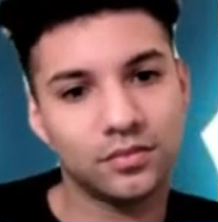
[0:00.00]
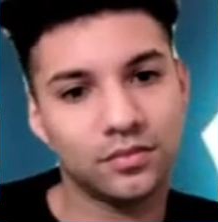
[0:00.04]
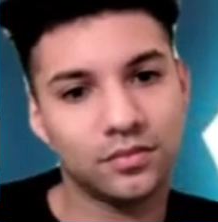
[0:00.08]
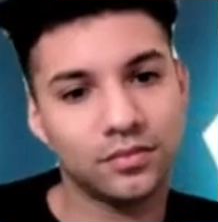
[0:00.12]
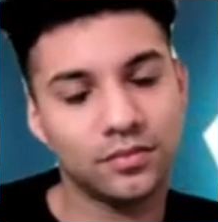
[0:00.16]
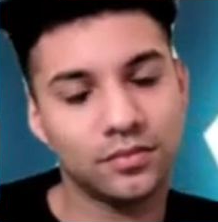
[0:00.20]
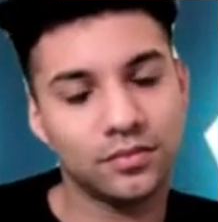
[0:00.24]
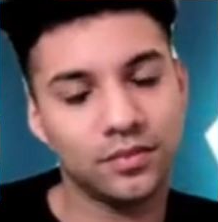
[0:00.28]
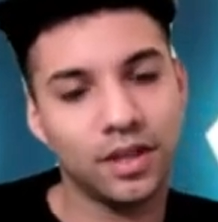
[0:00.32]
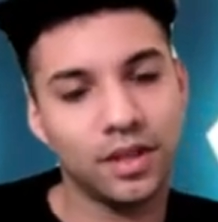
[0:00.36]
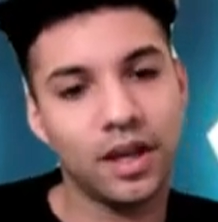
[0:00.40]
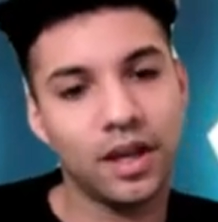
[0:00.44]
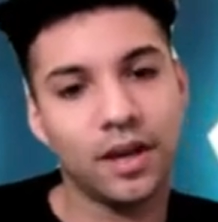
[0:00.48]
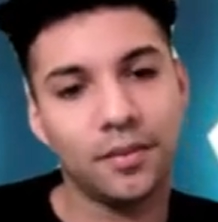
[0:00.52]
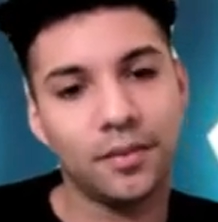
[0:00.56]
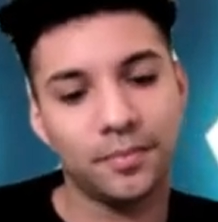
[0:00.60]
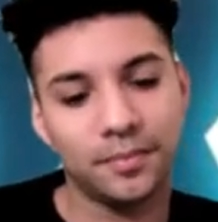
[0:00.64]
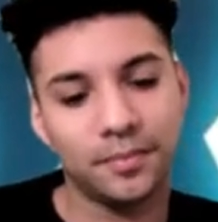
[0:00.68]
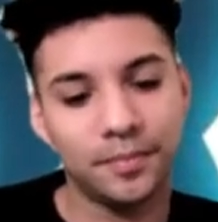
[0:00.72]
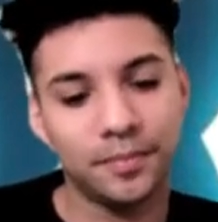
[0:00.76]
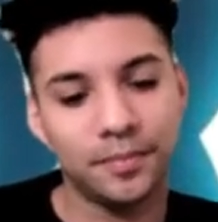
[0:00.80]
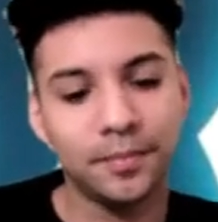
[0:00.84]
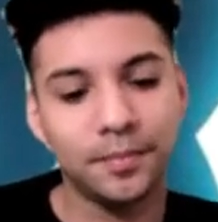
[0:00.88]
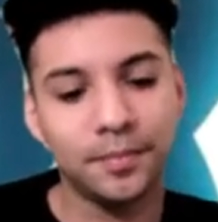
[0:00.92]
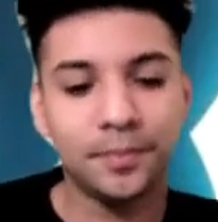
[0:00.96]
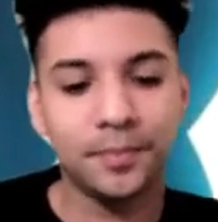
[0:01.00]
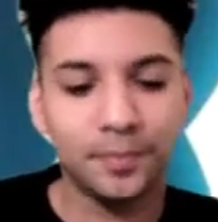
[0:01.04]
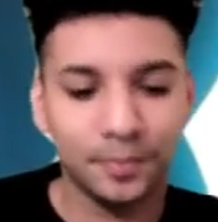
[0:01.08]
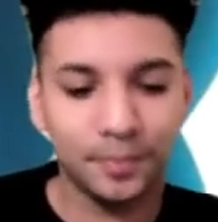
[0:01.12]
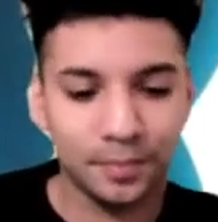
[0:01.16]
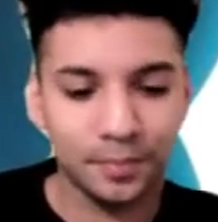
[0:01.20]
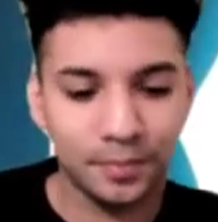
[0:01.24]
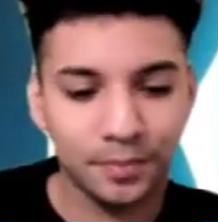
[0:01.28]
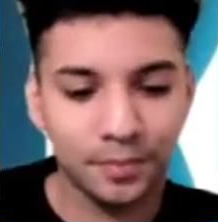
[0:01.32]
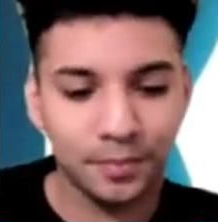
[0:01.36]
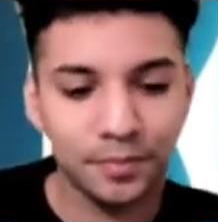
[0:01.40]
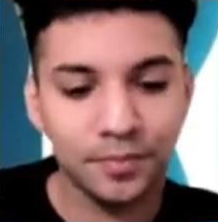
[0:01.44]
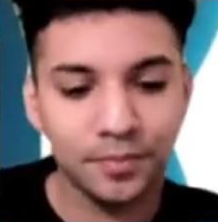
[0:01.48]

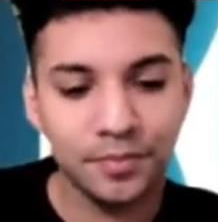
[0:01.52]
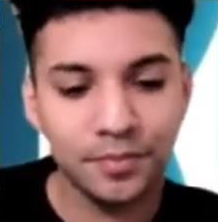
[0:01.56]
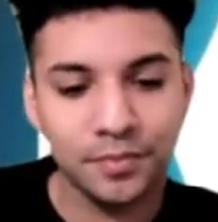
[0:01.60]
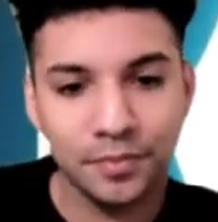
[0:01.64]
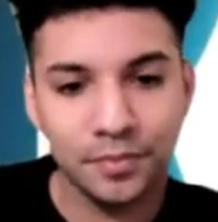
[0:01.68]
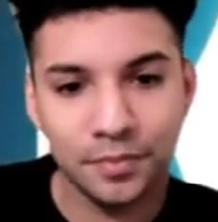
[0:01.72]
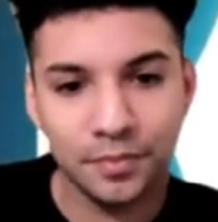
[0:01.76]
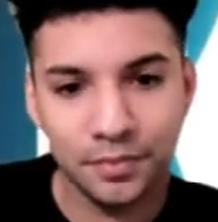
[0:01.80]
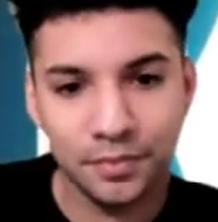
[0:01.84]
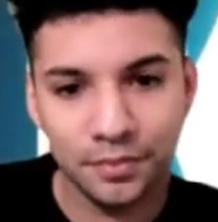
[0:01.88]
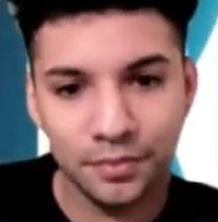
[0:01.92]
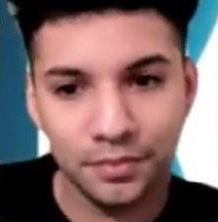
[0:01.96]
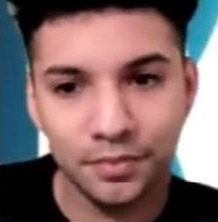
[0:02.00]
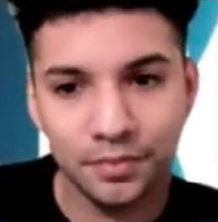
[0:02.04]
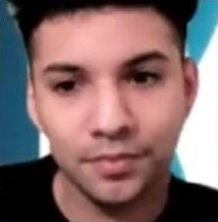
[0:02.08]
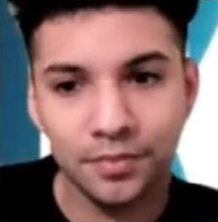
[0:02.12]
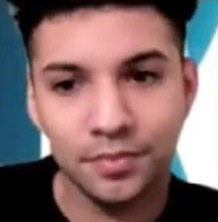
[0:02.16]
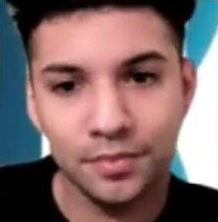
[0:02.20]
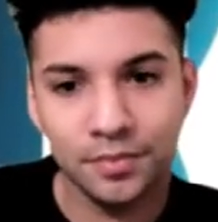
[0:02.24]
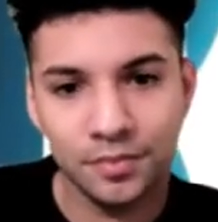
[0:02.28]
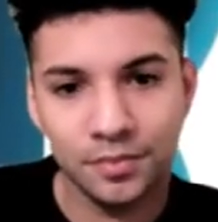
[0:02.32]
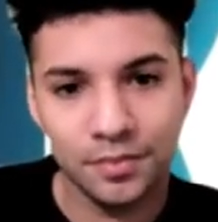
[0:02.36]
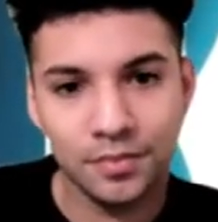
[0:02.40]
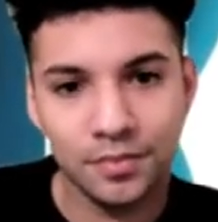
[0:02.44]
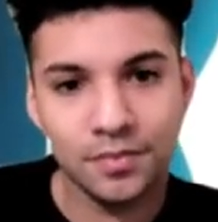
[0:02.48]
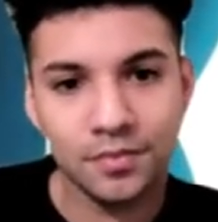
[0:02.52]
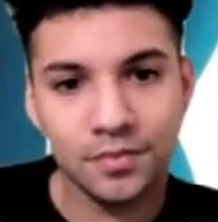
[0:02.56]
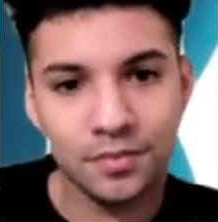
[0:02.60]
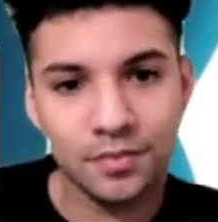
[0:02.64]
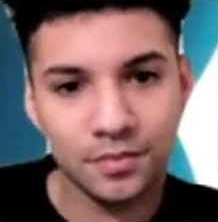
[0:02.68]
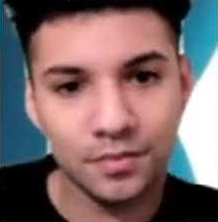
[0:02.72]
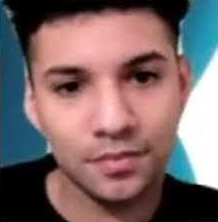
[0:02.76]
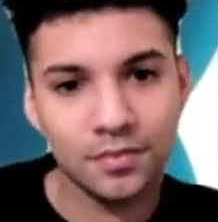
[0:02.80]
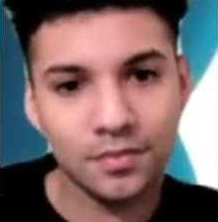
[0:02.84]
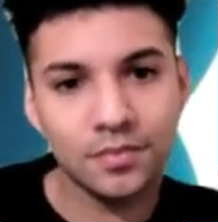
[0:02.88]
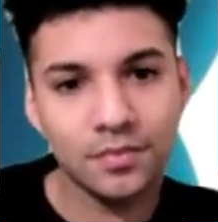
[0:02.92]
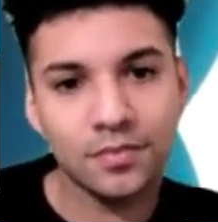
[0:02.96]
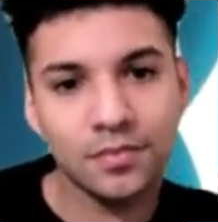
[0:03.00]

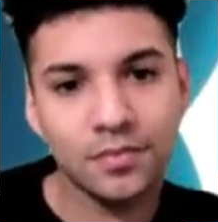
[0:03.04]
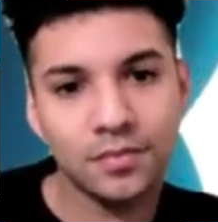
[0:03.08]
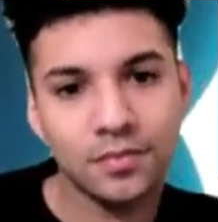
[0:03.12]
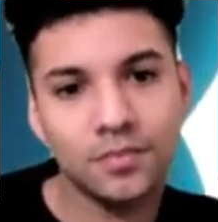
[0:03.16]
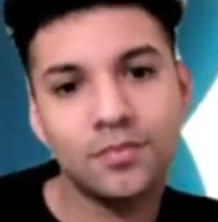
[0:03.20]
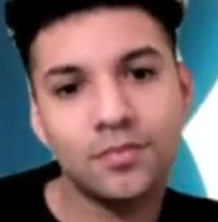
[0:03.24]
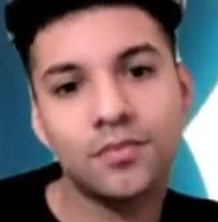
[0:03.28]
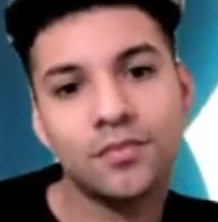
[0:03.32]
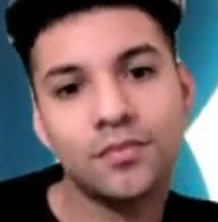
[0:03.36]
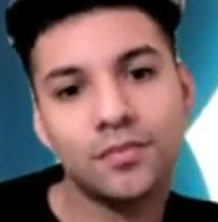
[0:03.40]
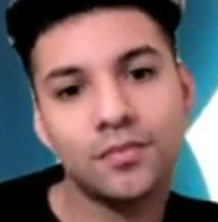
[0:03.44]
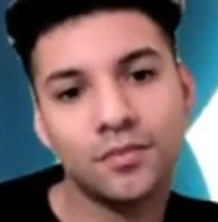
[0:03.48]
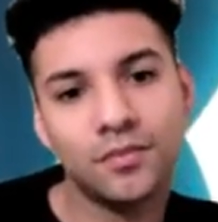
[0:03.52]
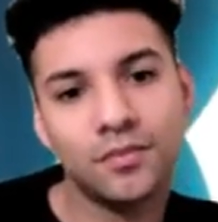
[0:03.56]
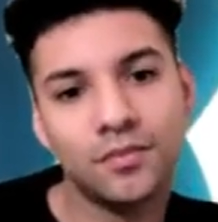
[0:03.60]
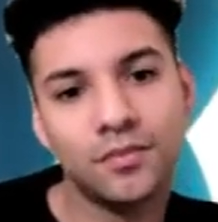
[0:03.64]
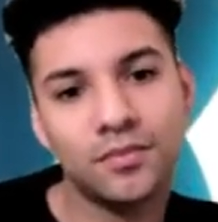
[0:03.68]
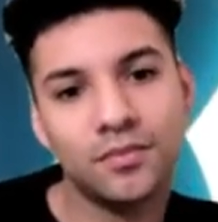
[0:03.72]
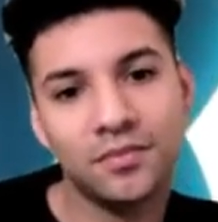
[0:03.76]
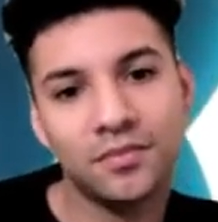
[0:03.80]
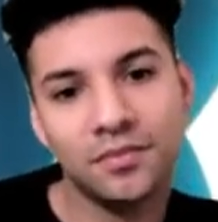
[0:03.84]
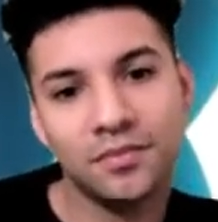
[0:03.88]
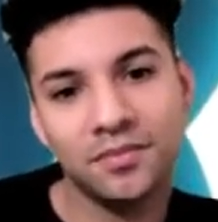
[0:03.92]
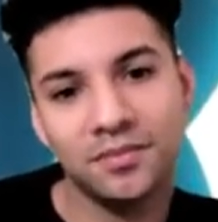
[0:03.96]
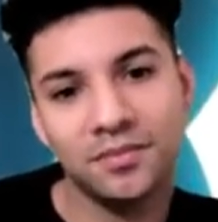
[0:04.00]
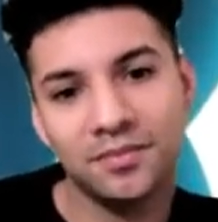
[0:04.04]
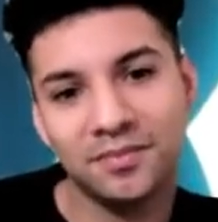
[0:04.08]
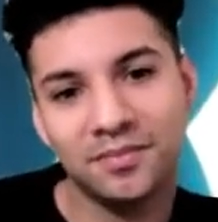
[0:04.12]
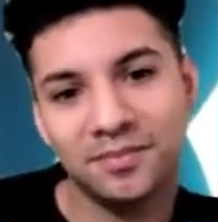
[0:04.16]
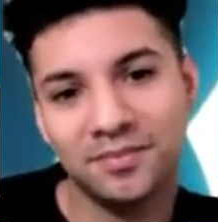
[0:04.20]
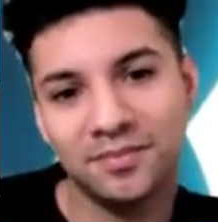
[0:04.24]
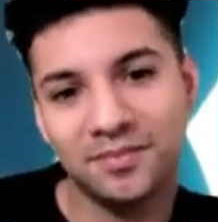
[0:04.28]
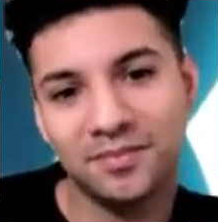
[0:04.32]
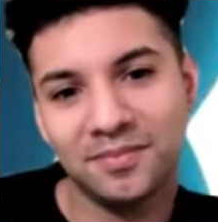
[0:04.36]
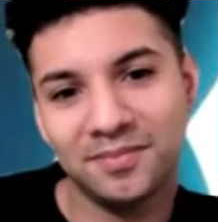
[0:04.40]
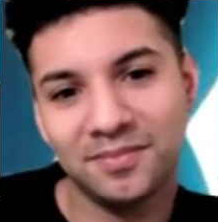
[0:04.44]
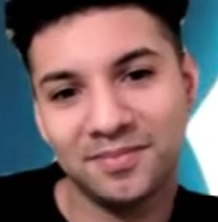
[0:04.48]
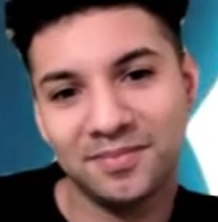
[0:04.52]

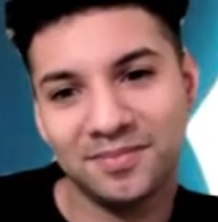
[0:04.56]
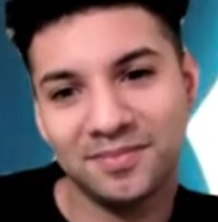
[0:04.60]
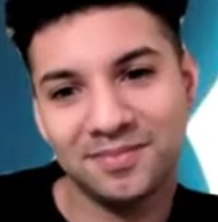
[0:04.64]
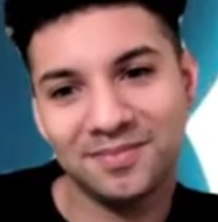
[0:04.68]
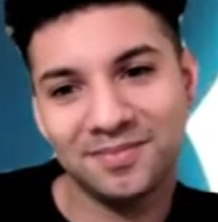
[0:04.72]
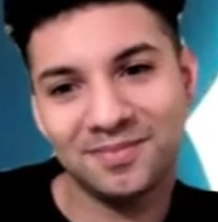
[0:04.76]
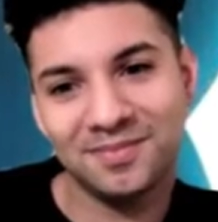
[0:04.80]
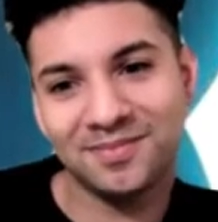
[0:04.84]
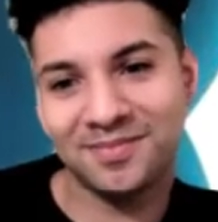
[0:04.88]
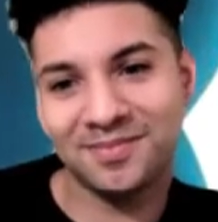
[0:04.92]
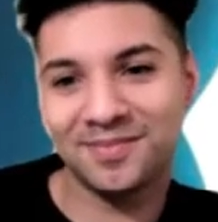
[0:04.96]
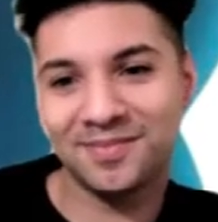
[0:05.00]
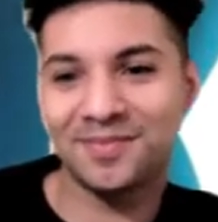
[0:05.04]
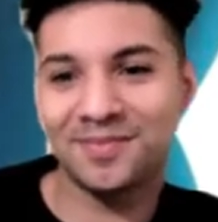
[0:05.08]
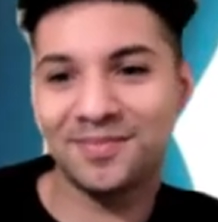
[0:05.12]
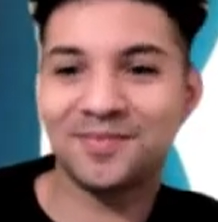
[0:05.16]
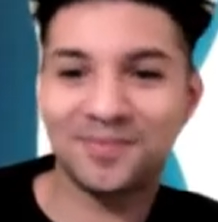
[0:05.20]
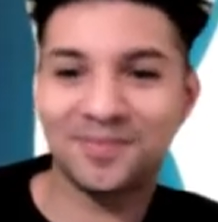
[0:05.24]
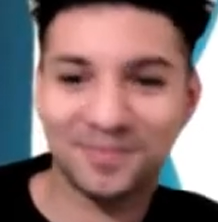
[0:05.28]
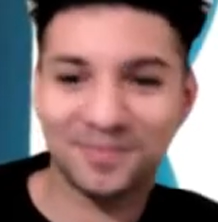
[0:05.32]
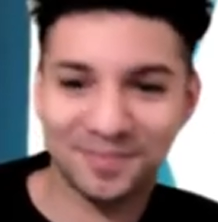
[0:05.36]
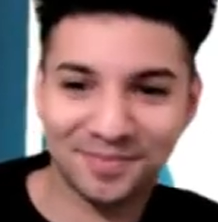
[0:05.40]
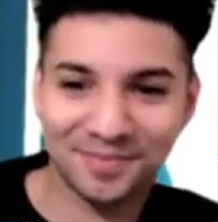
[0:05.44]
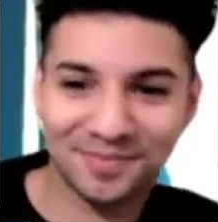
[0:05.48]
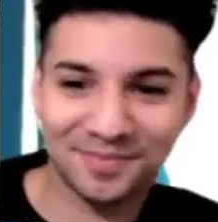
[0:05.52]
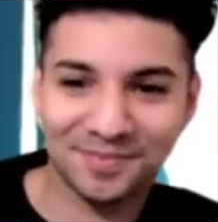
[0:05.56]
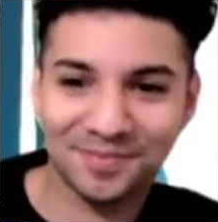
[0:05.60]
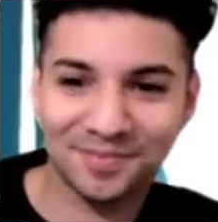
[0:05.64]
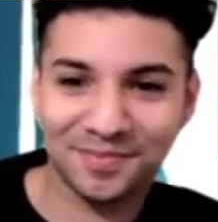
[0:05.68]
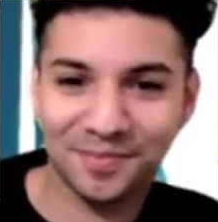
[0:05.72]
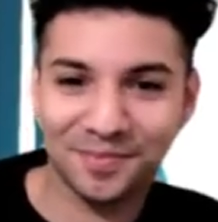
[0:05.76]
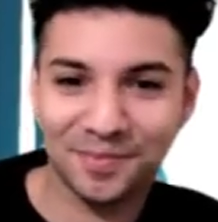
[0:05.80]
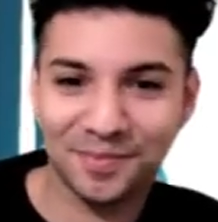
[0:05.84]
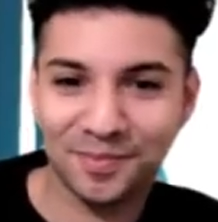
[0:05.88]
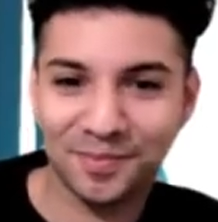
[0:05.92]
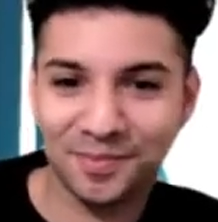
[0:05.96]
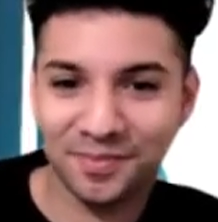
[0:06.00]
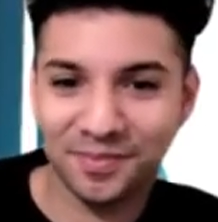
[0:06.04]

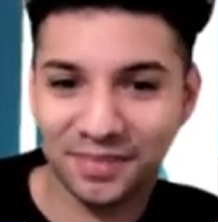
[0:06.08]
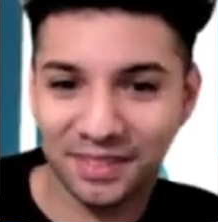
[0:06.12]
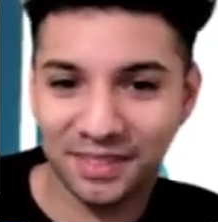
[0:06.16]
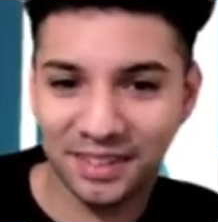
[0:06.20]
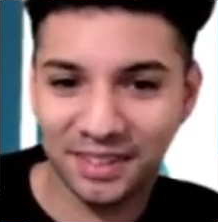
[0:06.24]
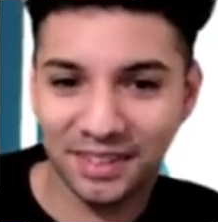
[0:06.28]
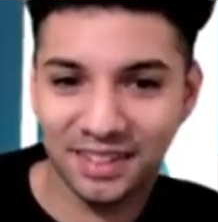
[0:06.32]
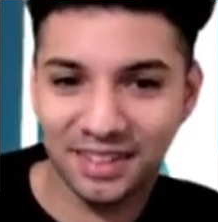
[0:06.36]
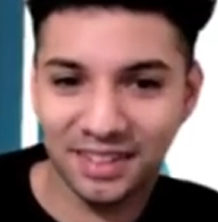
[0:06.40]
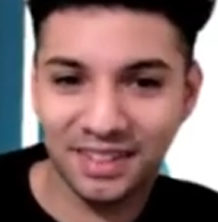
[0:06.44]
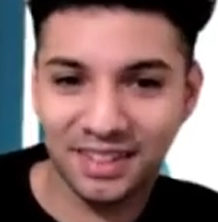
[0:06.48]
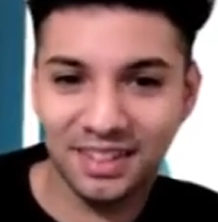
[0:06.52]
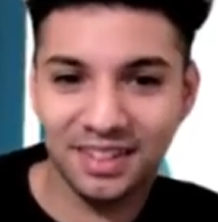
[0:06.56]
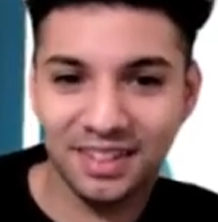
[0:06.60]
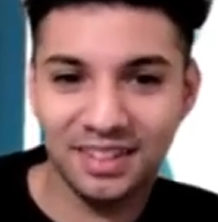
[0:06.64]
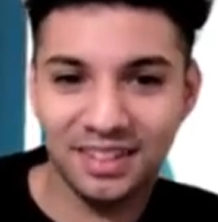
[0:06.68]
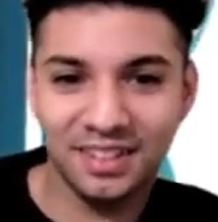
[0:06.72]
The person shown says nothing.